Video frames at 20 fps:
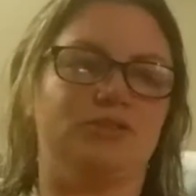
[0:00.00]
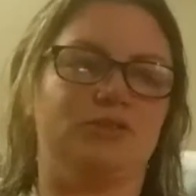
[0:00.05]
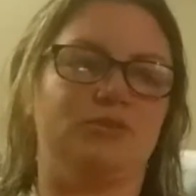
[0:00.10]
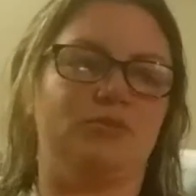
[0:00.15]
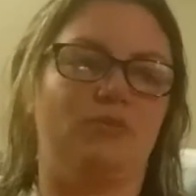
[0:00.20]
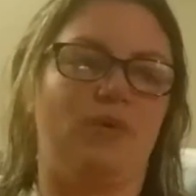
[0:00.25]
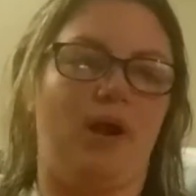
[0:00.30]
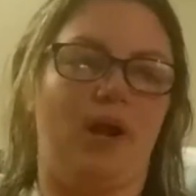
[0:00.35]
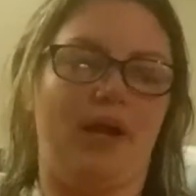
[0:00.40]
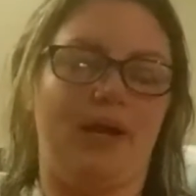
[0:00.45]
sure
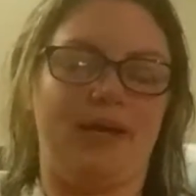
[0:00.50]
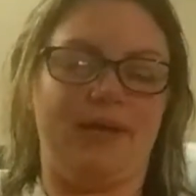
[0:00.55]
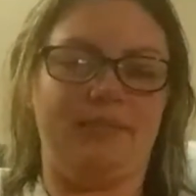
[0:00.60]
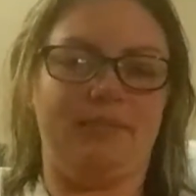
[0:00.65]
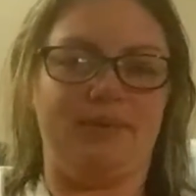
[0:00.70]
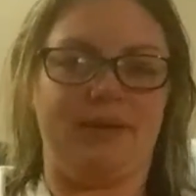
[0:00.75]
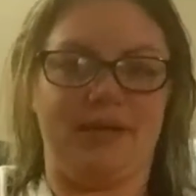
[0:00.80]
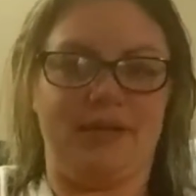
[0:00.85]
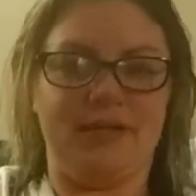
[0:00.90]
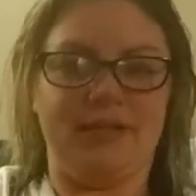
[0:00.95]

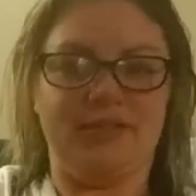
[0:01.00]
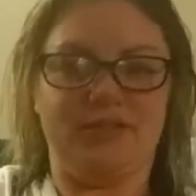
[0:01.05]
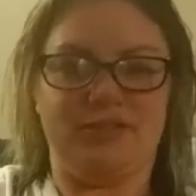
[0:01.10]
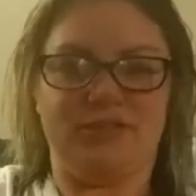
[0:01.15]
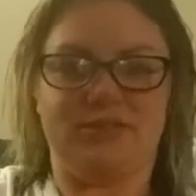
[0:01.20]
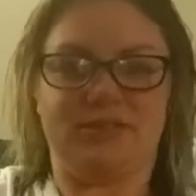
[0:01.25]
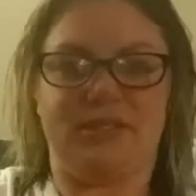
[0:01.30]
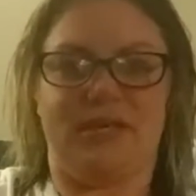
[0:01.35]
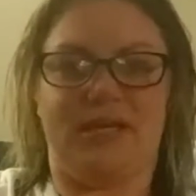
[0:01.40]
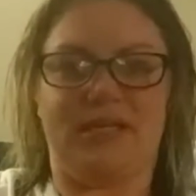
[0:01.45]
why, but it
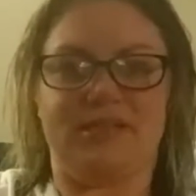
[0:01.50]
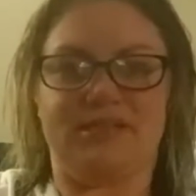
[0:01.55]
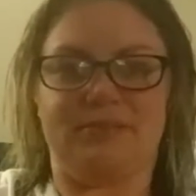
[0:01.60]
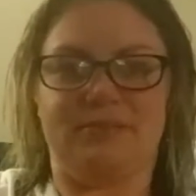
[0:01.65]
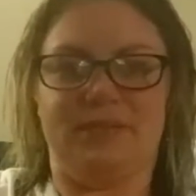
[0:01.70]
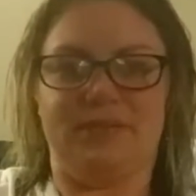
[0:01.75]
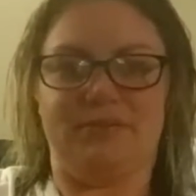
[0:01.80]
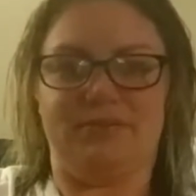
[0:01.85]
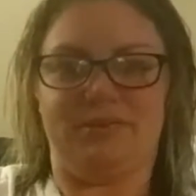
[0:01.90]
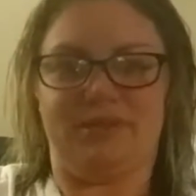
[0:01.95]
just has
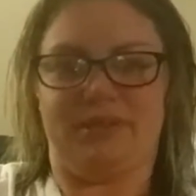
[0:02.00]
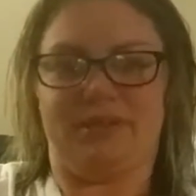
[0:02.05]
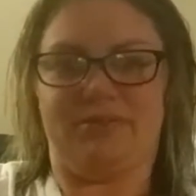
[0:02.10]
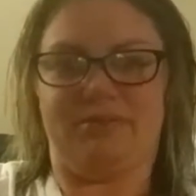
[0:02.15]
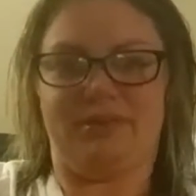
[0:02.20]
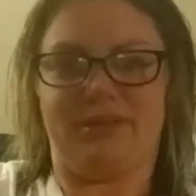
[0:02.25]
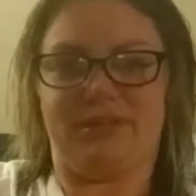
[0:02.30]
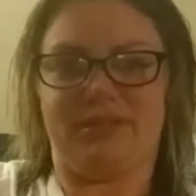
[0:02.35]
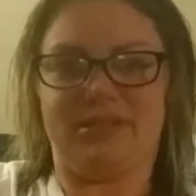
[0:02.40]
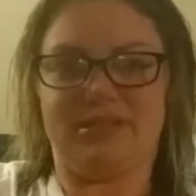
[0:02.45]
me really,
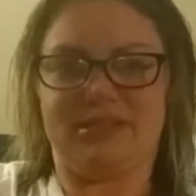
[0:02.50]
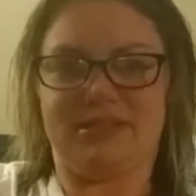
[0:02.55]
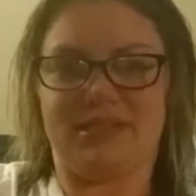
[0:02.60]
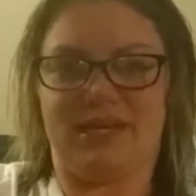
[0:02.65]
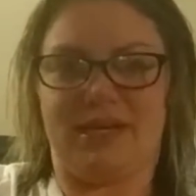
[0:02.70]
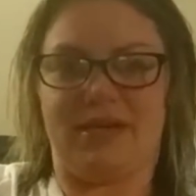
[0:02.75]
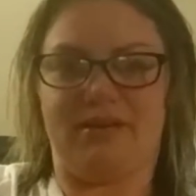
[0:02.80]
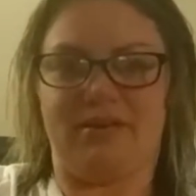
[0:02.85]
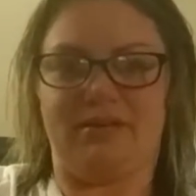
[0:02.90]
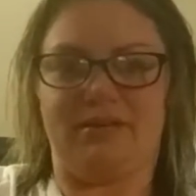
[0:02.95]
really
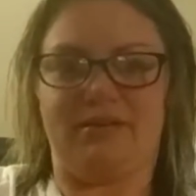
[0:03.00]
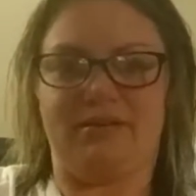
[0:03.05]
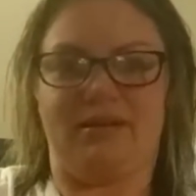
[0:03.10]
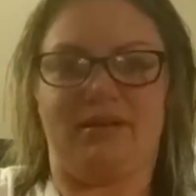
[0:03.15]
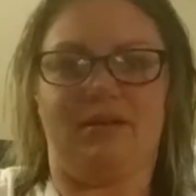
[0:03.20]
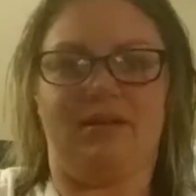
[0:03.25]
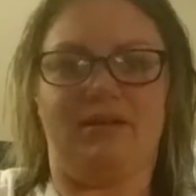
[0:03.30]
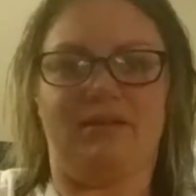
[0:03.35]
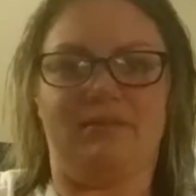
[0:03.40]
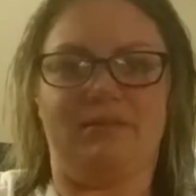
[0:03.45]
scared.
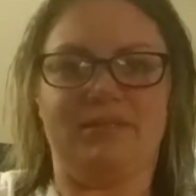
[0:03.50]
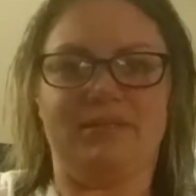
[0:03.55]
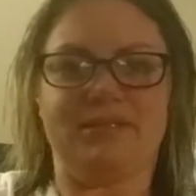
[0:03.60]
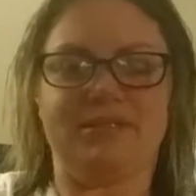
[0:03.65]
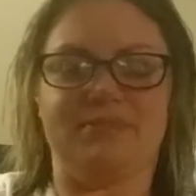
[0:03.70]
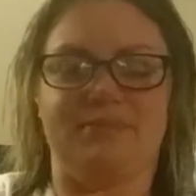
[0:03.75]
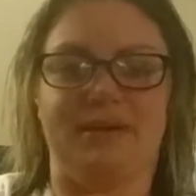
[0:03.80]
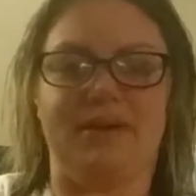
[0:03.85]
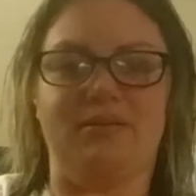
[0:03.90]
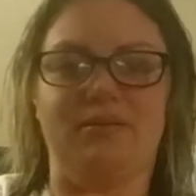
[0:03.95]

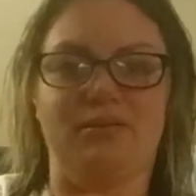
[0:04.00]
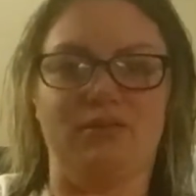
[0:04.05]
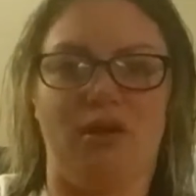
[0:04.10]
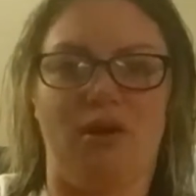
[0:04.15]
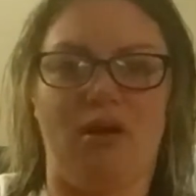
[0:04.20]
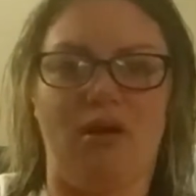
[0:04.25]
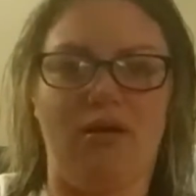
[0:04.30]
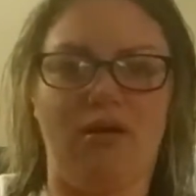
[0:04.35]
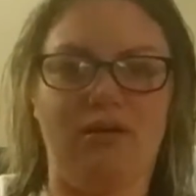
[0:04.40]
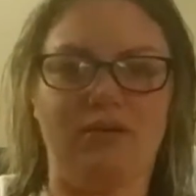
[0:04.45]
It's been a
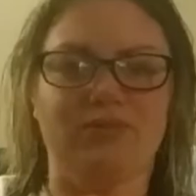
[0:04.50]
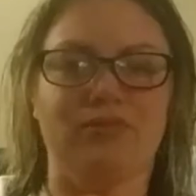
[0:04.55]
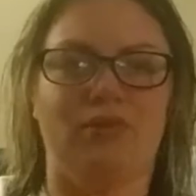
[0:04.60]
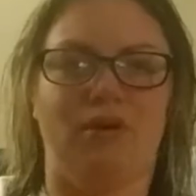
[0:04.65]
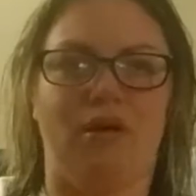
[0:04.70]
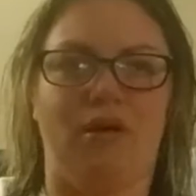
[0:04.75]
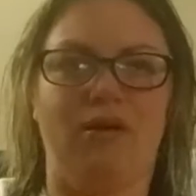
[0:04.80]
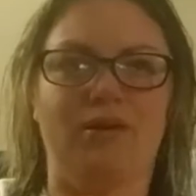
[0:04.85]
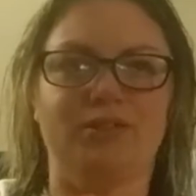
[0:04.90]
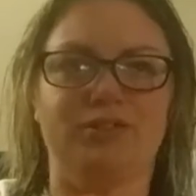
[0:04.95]
long,
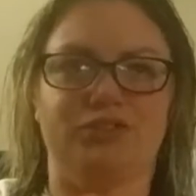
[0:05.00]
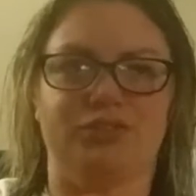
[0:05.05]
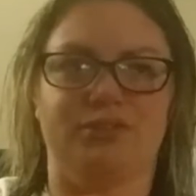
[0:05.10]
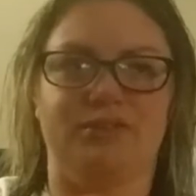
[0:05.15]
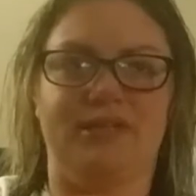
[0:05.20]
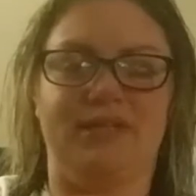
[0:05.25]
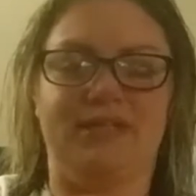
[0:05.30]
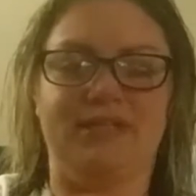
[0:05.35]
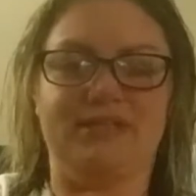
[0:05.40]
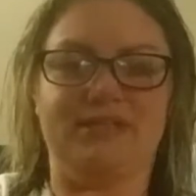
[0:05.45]
long
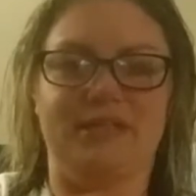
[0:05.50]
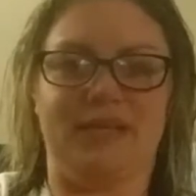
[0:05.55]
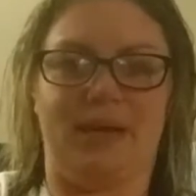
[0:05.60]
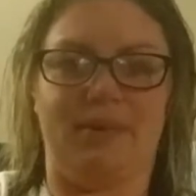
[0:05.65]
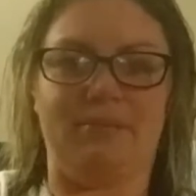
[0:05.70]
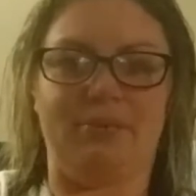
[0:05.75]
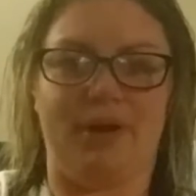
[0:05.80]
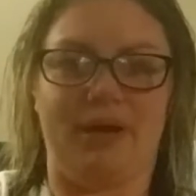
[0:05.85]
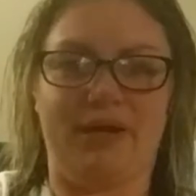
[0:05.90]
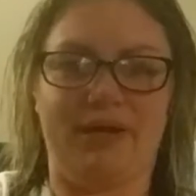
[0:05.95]
journey to
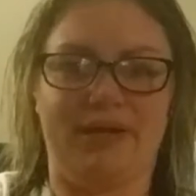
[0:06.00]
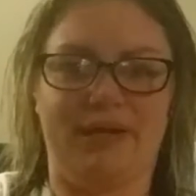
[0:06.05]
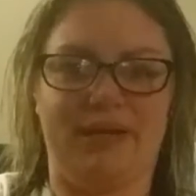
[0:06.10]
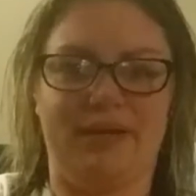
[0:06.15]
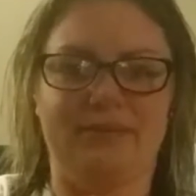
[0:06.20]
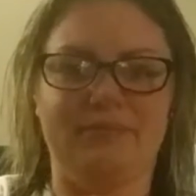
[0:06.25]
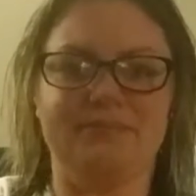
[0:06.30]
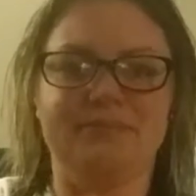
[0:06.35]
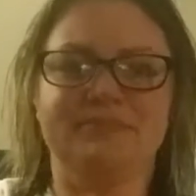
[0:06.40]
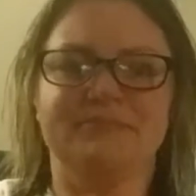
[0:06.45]
get pregnant.